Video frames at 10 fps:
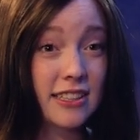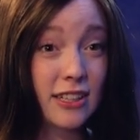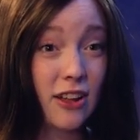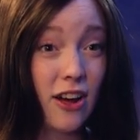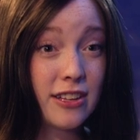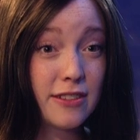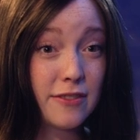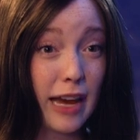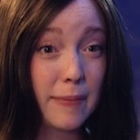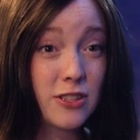the laws of
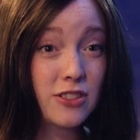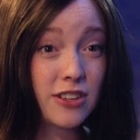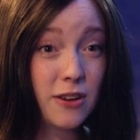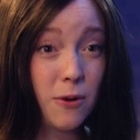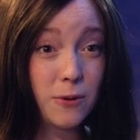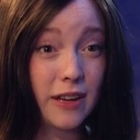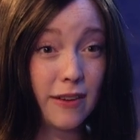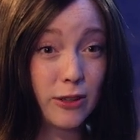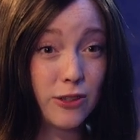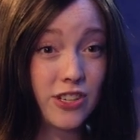chemistry hold
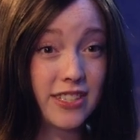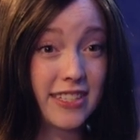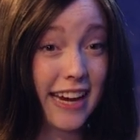evolutionists